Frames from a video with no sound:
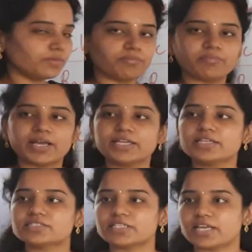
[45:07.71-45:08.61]

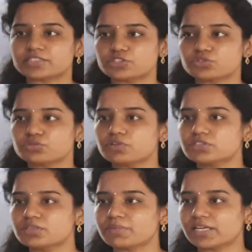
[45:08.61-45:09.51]
Minus Z axis,
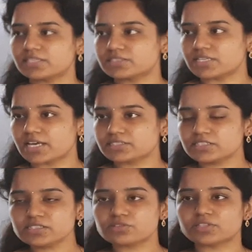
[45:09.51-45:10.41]
towards the minus Z
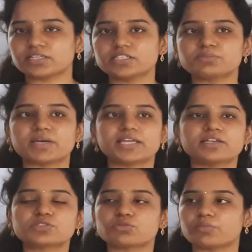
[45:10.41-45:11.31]
axis, so that is
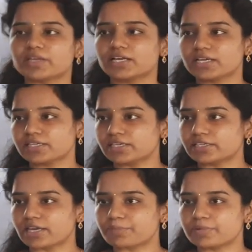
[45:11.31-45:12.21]
minus omega K
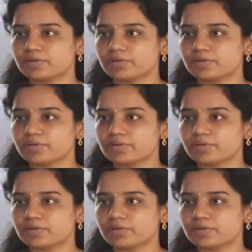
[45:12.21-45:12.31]
cap.